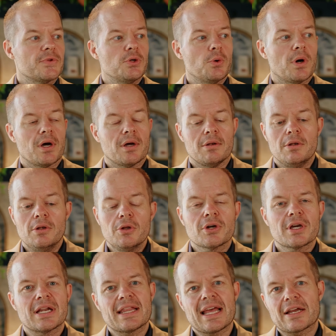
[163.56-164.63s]
are
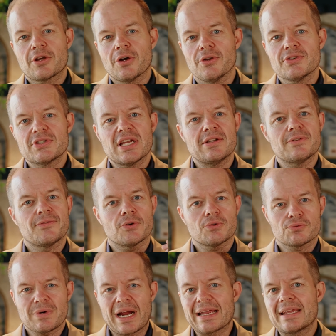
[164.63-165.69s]
looking at that content for
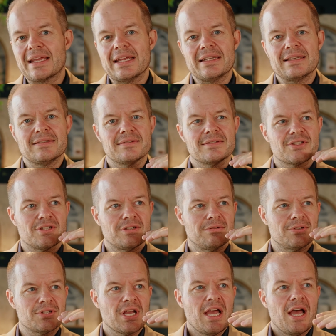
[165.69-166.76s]
rankings
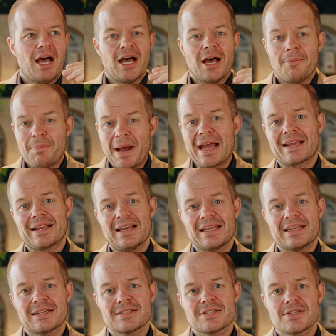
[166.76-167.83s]
and
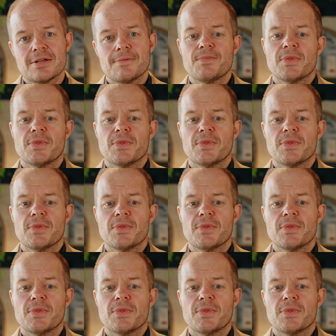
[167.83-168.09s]
backlinks,